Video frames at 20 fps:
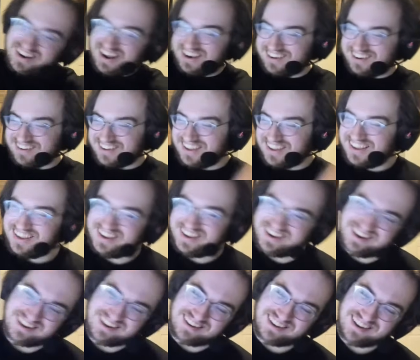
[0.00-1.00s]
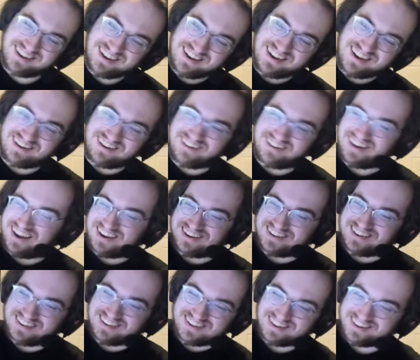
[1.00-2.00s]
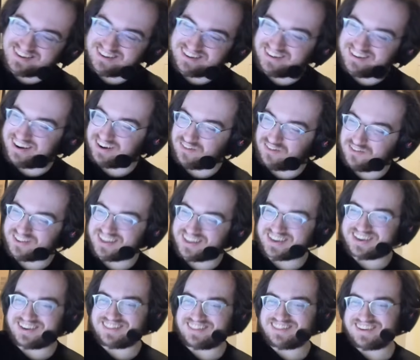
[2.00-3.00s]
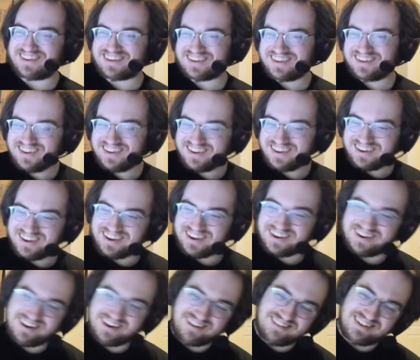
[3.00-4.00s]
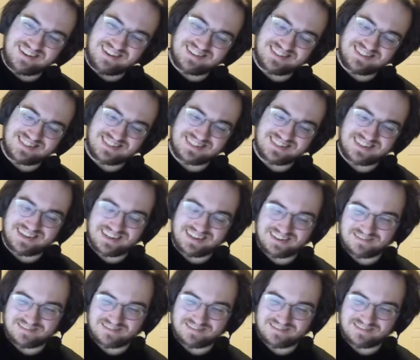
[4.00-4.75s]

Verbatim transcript: man, I don't, you know, I, you know, I don't want that kind of thing, you know. And it's just